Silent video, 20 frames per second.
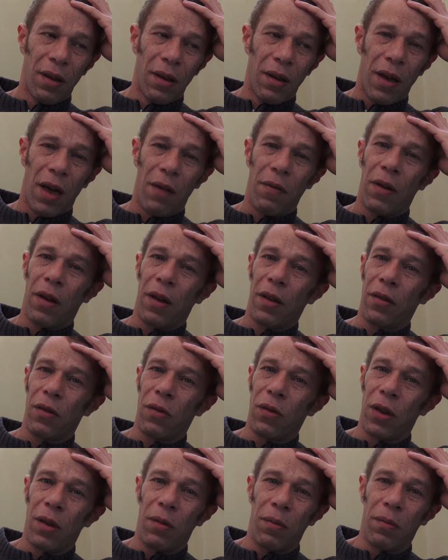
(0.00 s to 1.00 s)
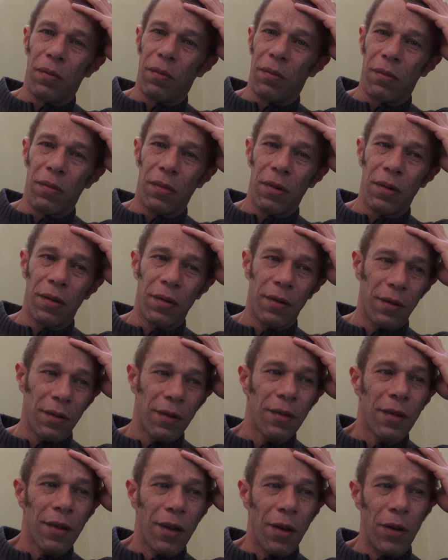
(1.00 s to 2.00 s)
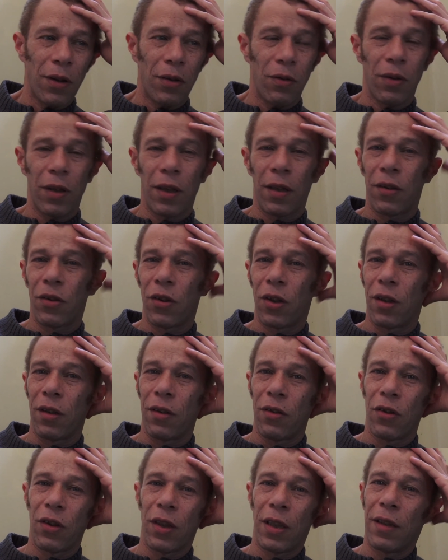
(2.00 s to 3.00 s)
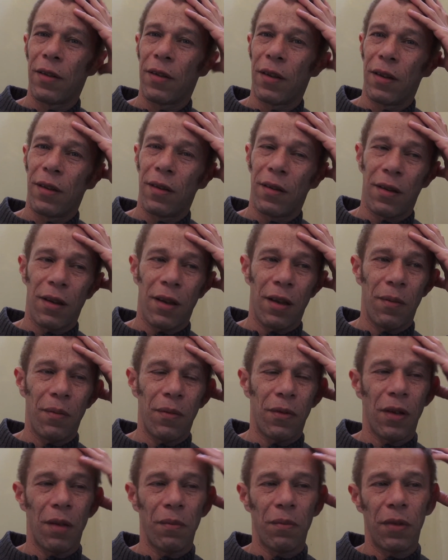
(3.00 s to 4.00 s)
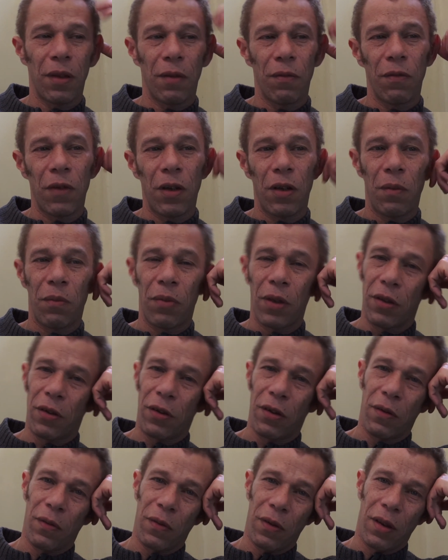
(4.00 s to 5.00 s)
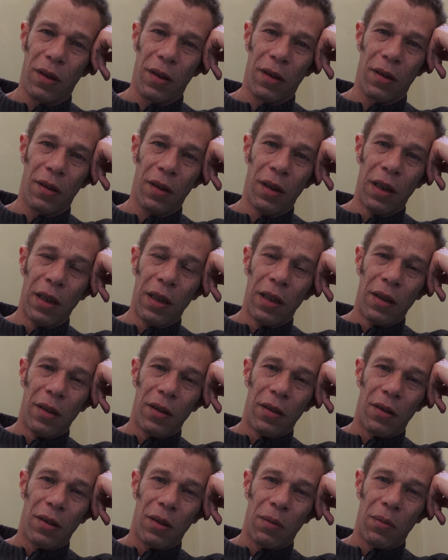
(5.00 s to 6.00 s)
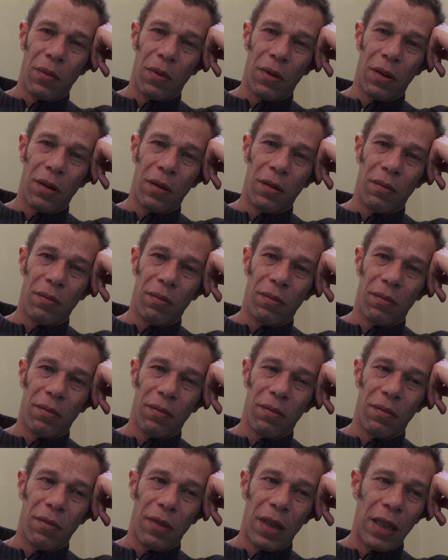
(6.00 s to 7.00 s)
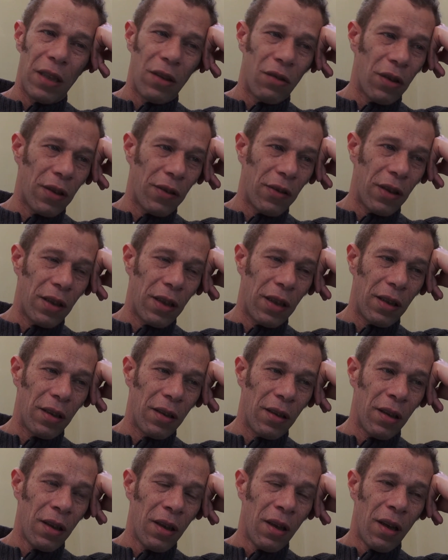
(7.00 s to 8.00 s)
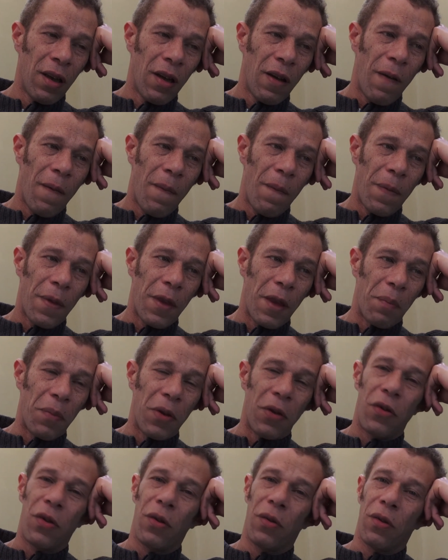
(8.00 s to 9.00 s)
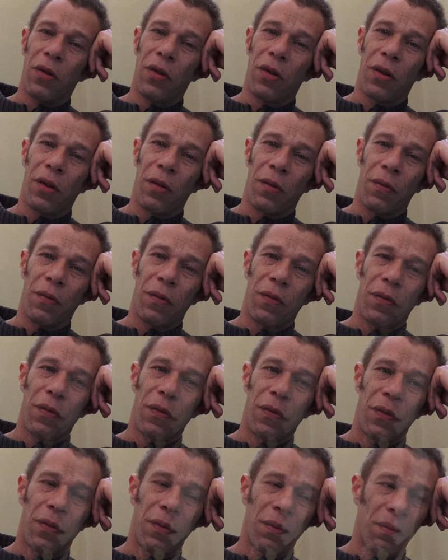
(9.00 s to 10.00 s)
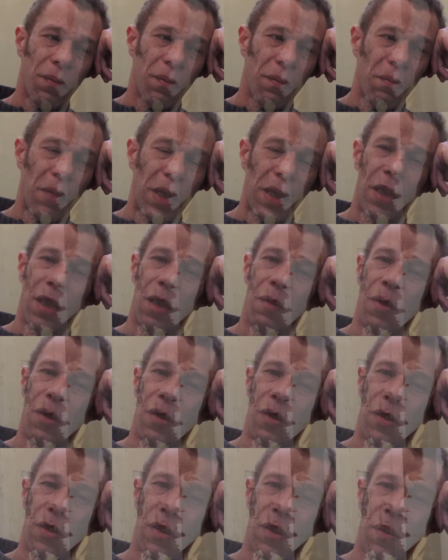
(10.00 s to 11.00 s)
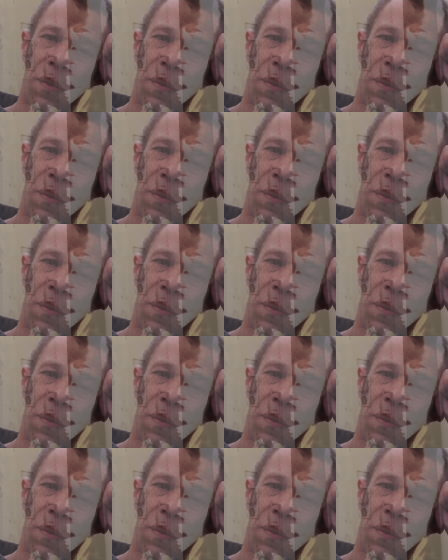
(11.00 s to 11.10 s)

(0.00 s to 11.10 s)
have an ice cream, go into another church, is something very precious for someone interested in the pursuit of making images.